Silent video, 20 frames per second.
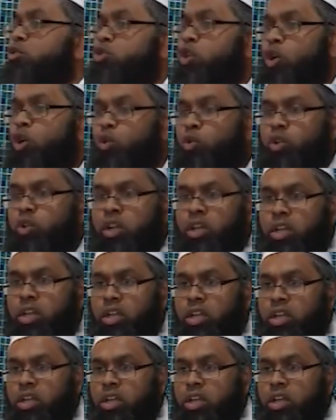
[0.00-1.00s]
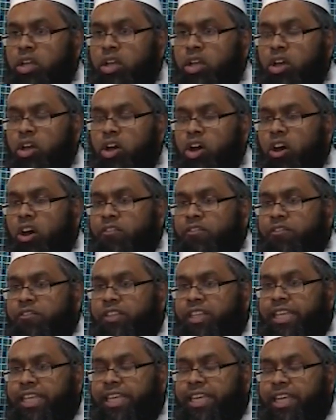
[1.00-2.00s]
role
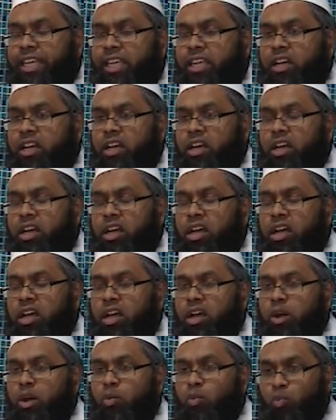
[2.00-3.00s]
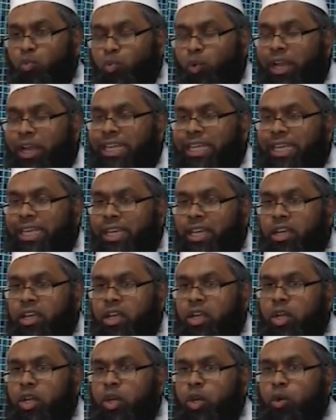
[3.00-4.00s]
of the wali
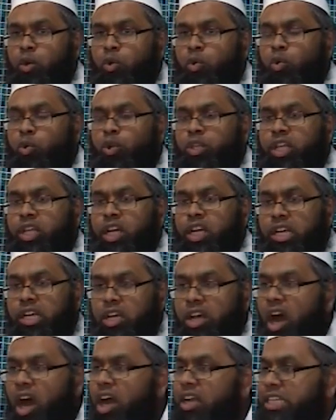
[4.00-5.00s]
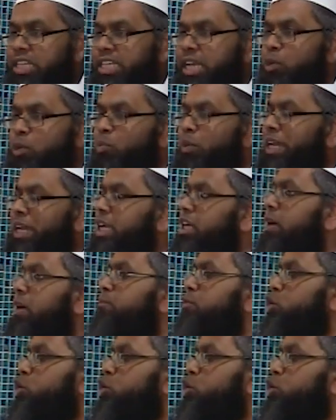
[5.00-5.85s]
or the guardian when it comes